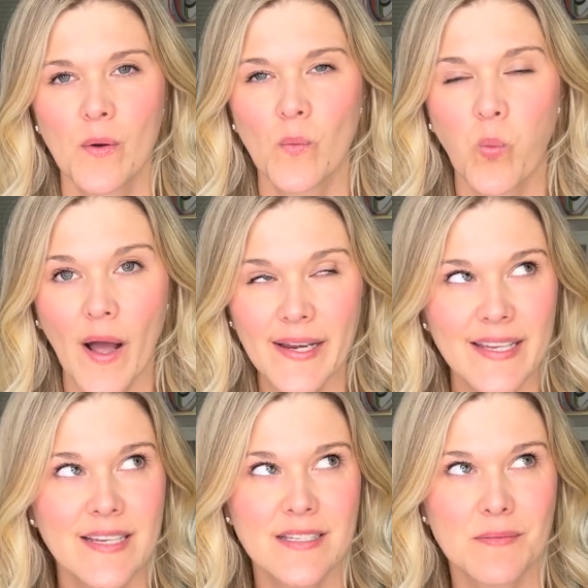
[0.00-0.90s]
What
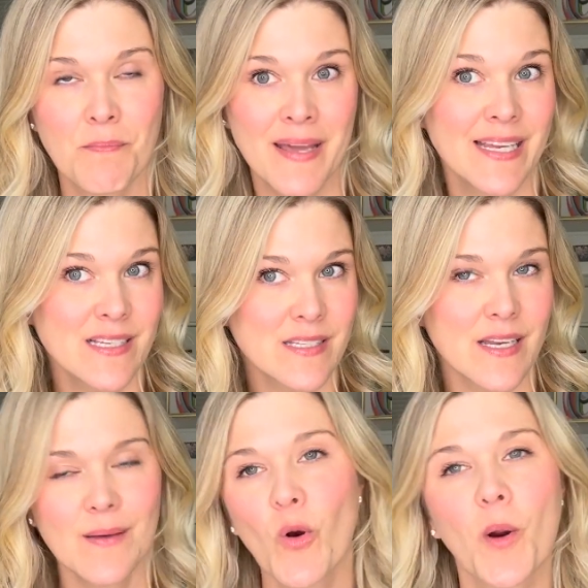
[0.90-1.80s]
is mini
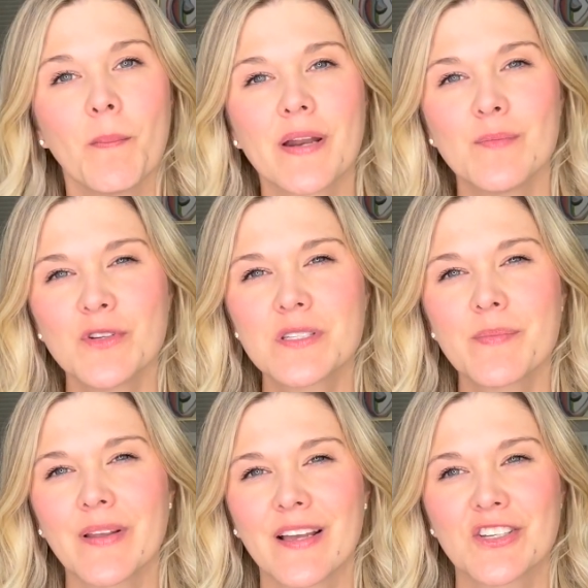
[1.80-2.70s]
mini-stim or minimal
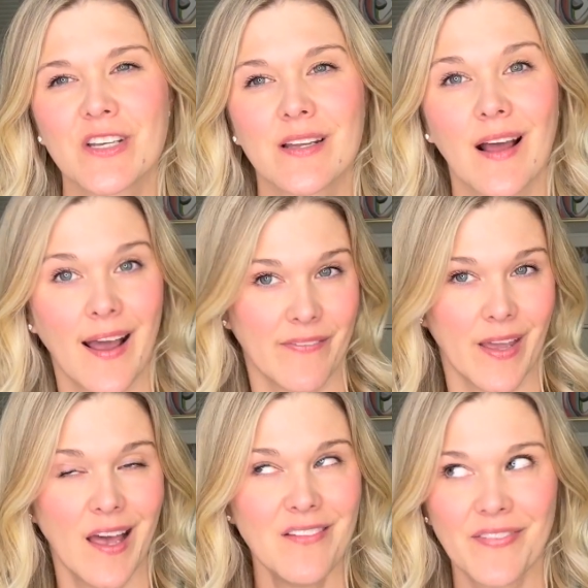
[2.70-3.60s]
stimulation
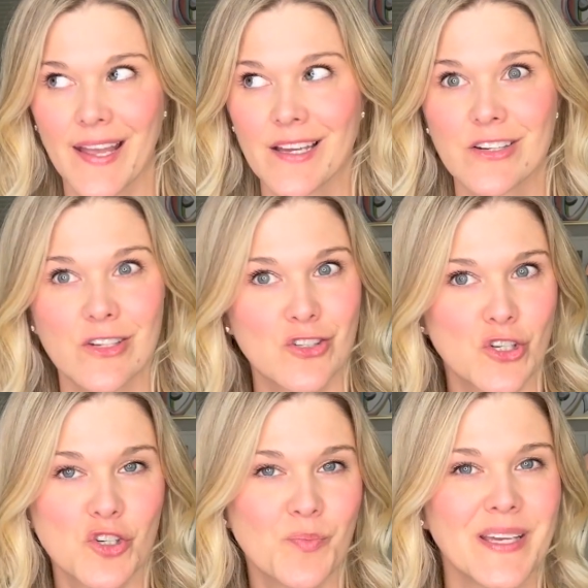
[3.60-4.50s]
IVF and
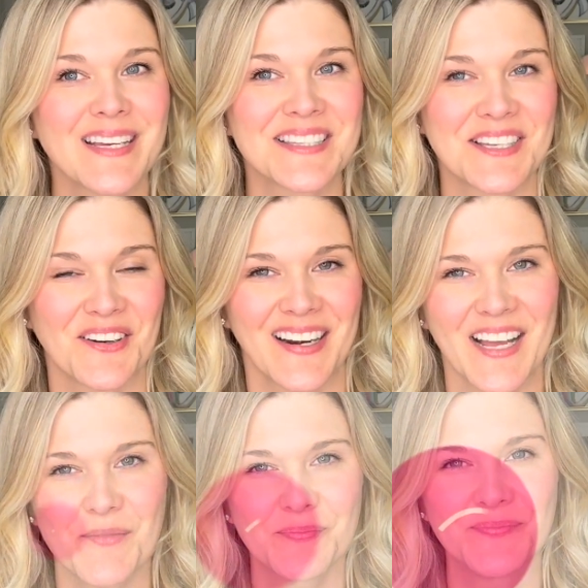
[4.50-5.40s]
should you be considering it?